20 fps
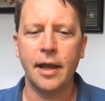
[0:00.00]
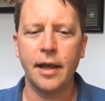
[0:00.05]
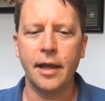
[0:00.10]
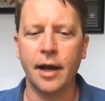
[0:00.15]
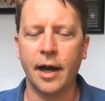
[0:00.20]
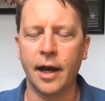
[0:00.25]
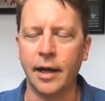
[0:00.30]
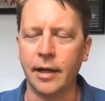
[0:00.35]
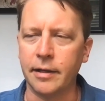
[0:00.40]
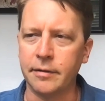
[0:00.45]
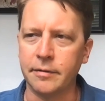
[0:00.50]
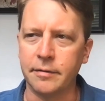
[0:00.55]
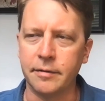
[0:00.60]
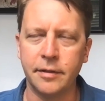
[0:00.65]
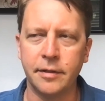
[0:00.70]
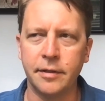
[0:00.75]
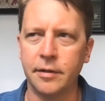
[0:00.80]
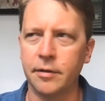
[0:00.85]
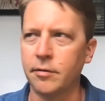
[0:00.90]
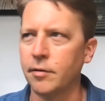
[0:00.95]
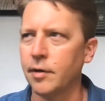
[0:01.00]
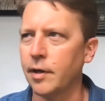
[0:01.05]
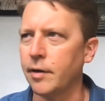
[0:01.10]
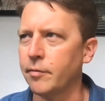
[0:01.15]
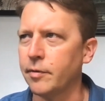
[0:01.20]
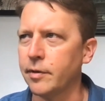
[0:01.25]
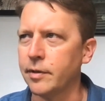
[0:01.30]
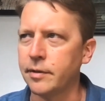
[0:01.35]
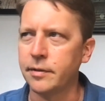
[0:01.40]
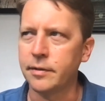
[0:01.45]
I
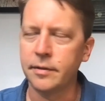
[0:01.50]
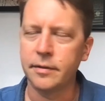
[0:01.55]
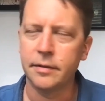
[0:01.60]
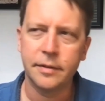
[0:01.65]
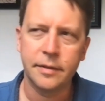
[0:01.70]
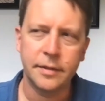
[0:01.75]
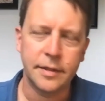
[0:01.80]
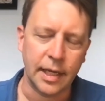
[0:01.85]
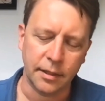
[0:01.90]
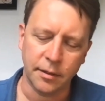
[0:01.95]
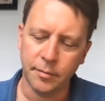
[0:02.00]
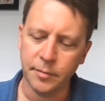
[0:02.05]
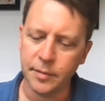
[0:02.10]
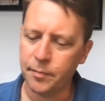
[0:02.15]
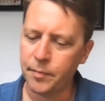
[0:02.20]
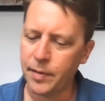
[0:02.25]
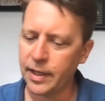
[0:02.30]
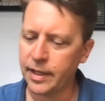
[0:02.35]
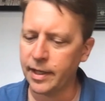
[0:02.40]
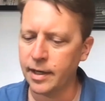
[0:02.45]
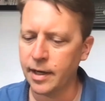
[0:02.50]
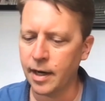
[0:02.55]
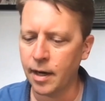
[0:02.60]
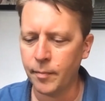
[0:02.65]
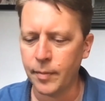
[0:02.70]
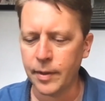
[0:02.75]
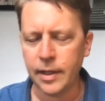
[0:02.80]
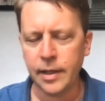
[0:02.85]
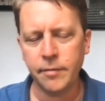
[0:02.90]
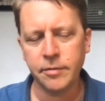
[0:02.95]
would tell him to pick it
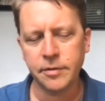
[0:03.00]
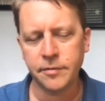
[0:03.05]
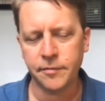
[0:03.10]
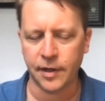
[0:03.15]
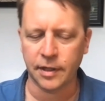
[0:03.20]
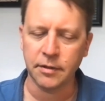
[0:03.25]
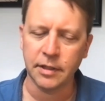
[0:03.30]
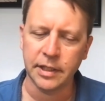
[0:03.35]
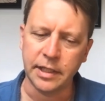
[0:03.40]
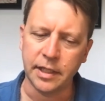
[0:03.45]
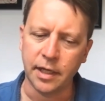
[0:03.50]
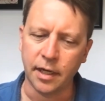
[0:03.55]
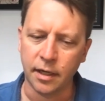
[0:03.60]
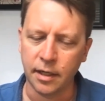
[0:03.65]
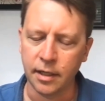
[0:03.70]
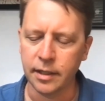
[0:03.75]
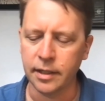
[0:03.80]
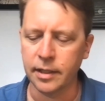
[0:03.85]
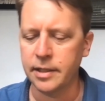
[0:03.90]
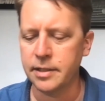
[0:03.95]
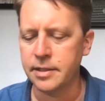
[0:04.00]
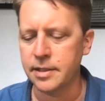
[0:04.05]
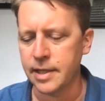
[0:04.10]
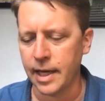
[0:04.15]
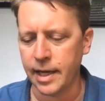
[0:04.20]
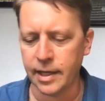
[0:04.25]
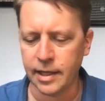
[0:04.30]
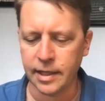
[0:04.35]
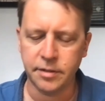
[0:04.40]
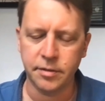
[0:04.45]
up, and he was fairly young, and his
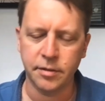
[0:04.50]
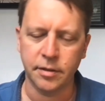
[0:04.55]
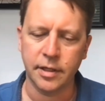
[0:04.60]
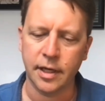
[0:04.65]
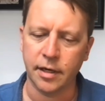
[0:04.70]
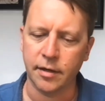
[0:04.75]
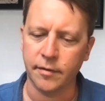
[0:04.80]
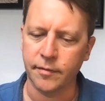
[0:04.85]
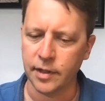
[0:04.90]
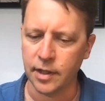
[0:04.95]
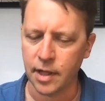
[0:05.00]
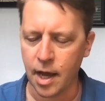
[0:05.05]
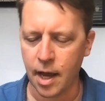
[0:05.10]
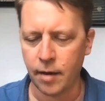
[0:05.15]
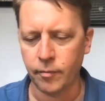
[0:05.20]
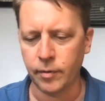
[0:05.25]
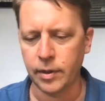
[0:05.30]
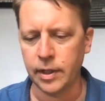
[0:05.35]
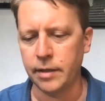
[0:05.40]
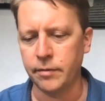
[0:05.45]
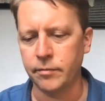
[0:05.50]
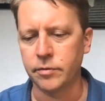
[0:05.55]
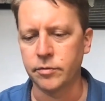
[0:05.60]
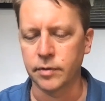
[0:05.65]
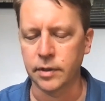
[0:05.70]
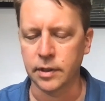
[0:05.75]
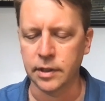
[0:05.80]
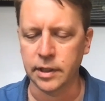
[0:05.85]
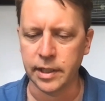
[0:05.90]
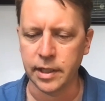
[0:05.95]
nanny took care of a lot when he was
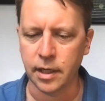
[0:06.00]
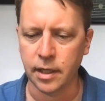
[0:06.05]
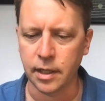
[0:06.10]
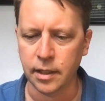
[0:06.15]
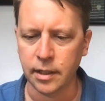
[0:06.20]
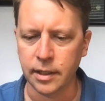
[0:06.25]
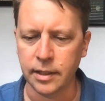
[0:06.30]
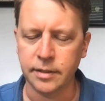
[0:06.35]
really young,